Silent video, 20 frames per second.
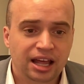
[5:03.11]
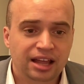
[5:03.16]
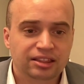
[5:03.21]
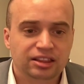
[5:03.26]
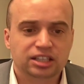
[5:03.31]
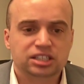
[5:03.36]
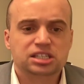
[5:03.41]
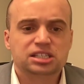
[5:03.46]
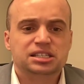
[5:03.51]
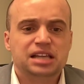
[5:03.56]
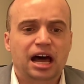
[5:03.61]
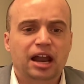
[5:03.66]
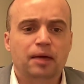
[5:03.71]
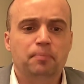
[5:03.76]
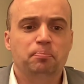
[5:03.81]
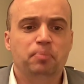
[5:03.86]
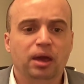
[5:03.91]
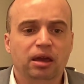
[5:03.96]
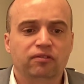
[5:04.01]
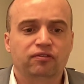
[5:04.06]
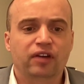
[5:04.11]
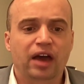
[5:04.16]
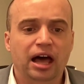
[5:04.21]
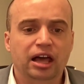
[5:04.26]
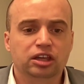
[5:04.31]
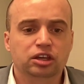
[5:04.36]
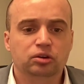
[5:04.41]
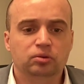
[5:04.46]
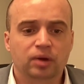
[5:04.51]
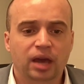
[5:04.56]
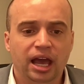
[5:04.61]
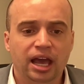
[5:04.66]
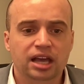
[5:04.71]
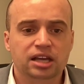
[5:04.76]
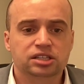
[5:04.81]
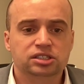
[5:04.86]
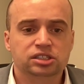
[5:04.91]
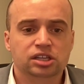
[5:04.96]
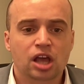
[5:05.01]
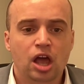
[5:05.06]
This is not a big value
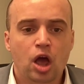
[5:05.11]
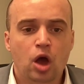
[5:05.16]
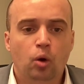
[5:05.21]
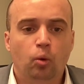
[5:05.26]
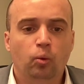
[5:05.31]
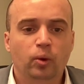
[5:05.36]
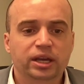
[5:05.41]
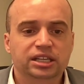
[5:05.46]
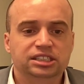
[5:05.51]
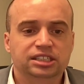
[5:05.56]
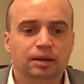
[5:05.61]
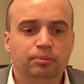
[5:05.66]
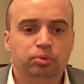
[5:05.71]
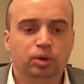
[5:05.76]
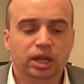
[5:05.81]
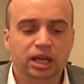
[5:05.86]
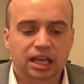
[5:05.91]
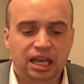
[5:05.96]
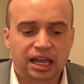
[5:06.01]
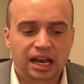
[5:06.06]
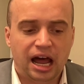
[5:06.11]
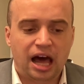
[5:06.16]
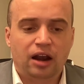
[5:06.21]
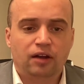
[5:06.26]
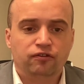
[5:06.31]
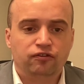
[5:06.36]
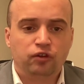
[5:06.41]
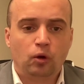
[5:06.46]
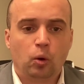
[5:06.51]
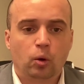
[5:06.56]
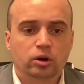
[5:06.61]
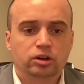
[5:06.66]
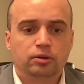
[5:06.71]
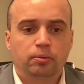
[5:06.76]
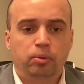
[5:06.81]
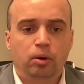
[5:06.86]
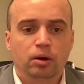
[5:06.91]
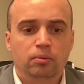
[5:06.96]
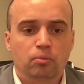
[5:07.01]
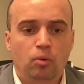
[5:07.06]
case. We simply cannot afford to
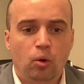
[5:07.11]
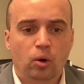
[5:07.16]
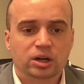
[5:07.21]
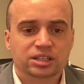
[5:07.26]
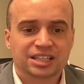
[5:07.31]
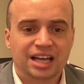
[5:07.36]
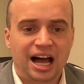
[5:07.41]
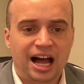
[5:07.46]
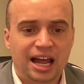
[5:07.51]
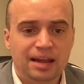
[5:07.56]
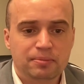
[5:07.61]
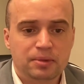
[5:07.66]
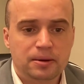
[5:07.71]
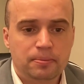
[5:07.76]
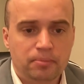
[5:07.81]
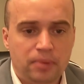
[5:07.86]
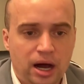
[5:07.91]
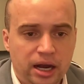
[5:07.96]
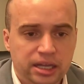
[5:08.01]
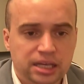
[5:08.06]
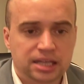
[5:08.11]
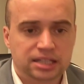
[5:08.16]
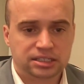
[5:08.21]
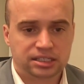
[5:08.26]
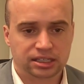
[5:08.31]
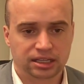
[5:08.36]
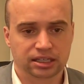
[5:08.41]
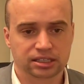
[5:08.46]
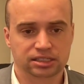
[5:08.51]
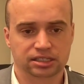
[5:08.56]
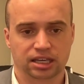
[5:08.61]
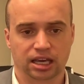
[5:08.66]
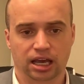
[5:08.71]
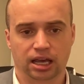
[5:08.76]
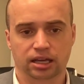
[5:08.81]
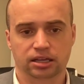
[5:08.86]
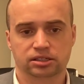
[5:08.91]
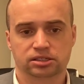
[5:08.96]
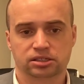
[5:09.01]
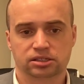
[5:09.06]
put more time and money into this
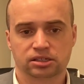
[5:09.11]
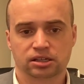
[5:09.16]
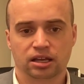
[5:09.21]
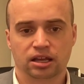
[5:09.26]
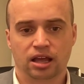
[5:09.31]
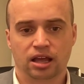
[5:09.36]
case.